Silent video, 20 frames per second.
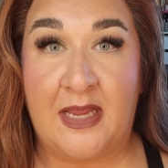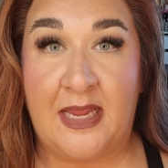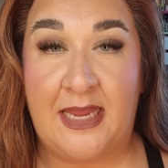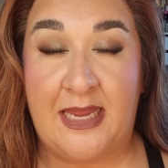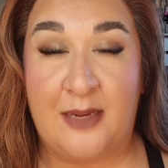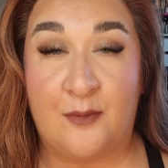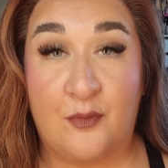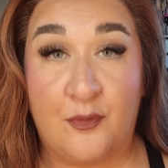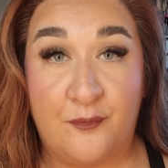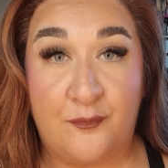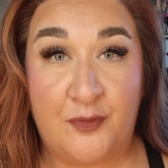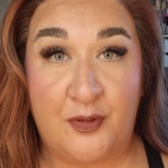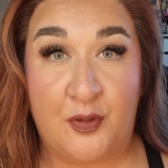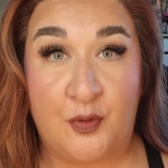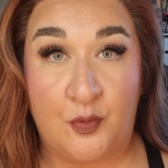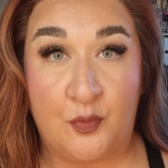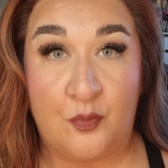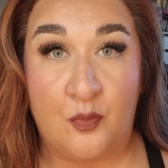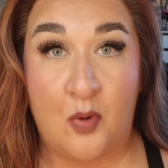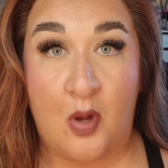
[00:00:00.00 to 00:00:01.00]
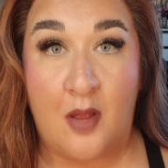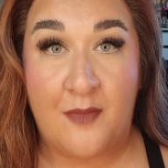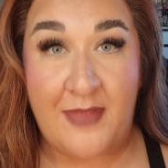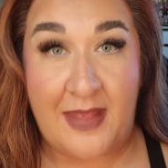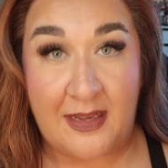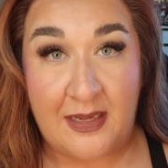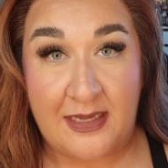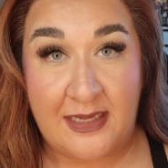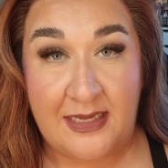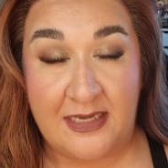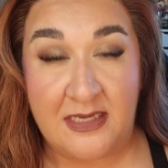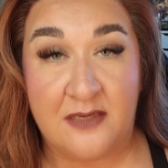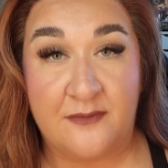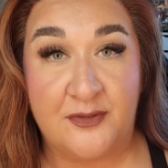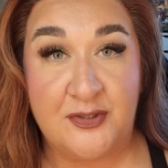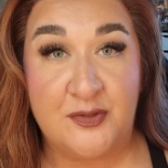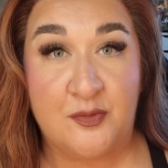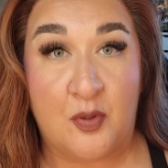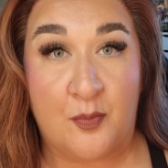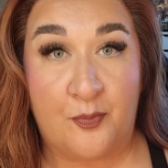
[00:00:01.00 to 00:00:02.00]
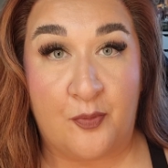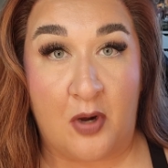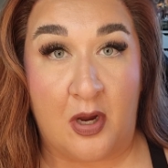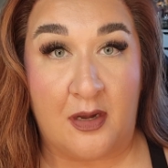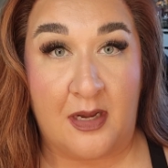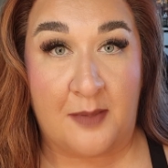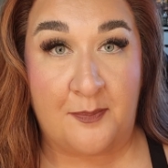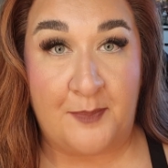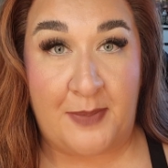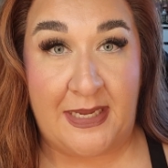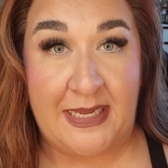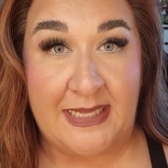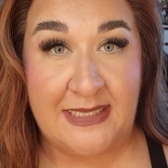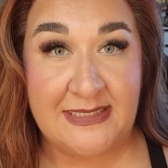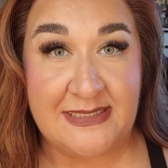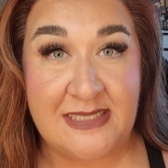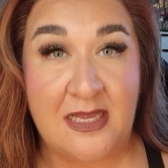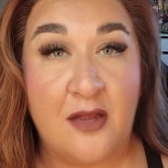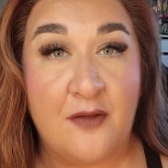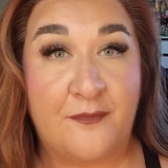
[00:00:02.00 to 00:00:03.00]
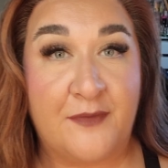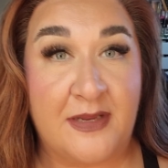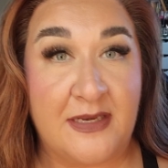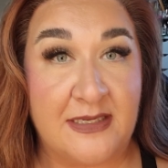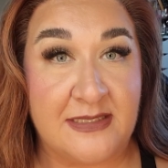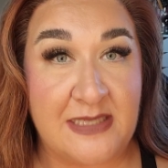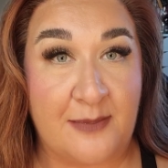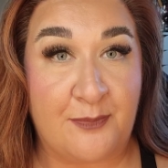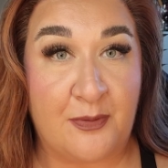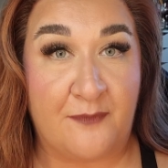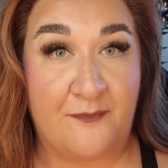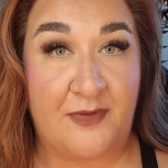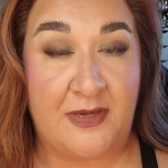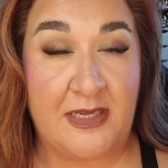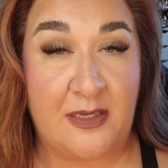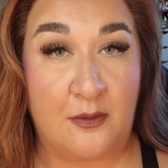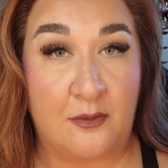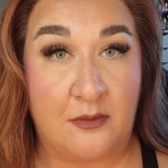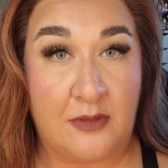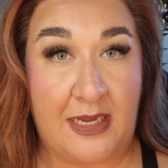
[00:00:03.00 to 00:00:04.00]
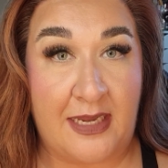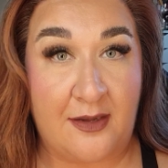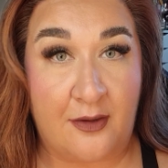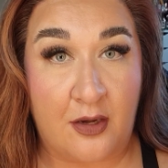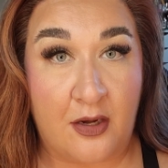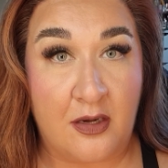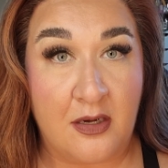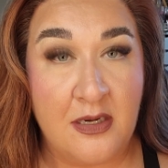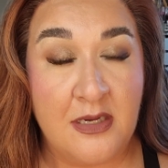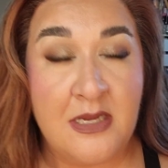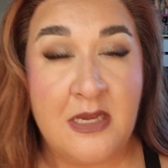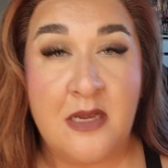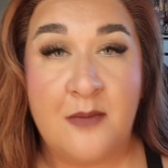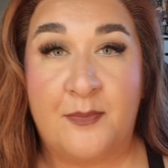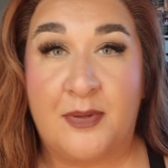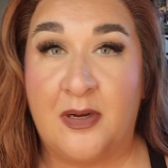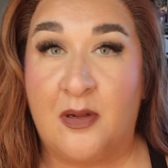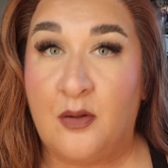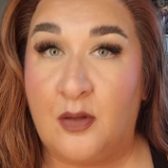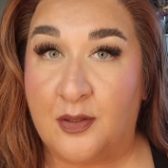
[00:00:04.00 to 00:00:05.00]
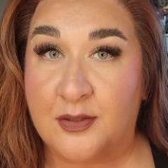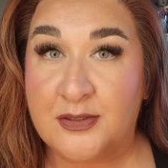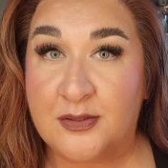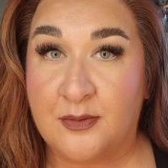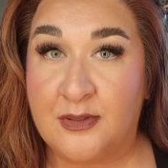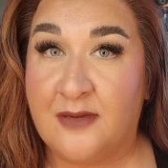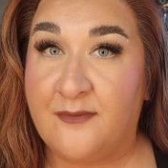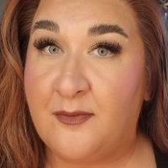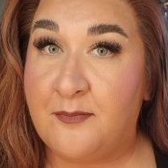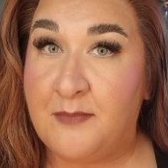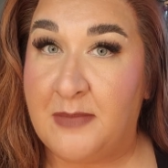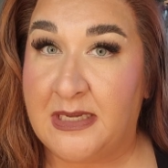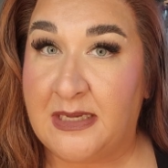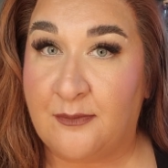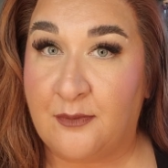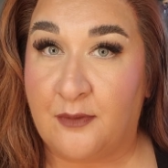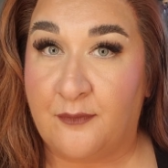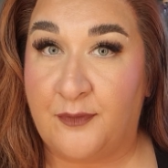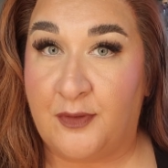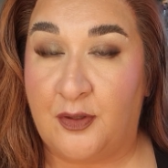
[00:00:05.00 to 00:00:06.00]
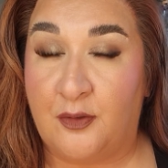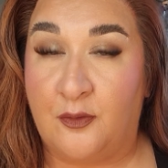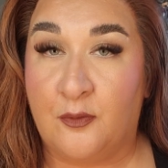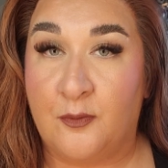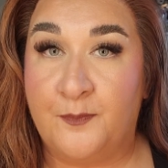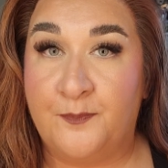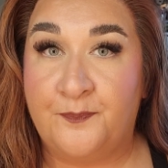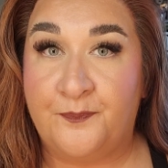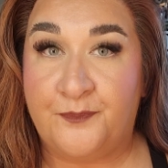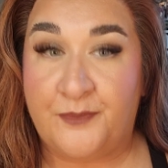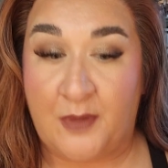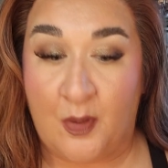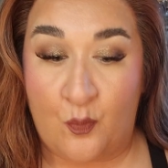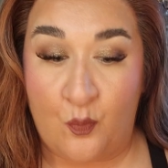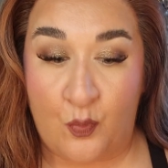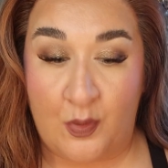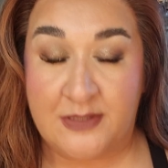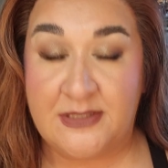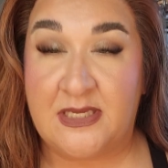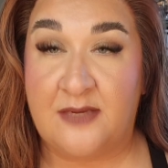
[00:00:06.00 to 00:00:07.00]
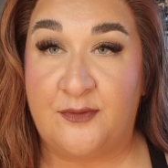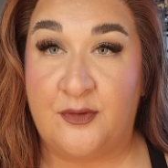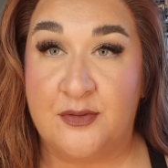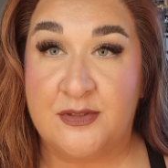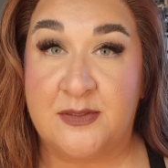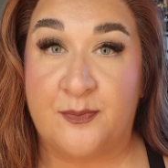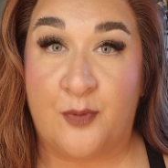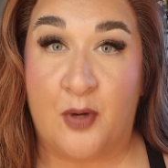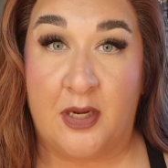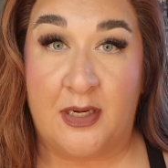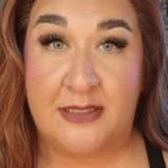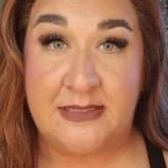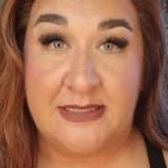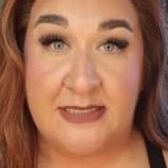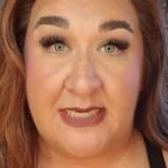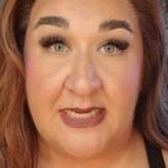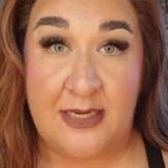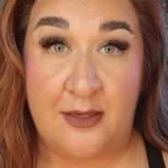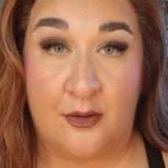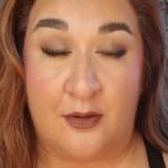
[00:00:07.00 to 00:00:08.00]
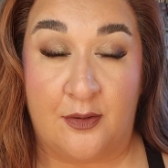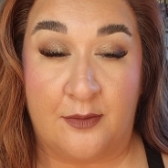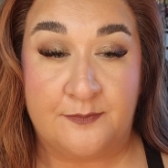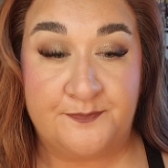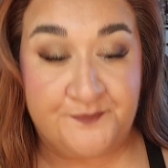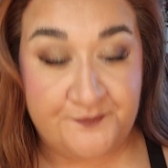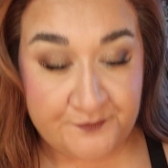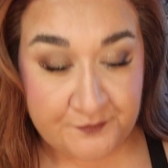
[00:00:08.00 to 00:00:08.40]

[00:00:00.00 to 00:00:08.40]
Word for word: a review on that individual product by itself in a separate video later, but I'll also give a mini review once I've used the product in here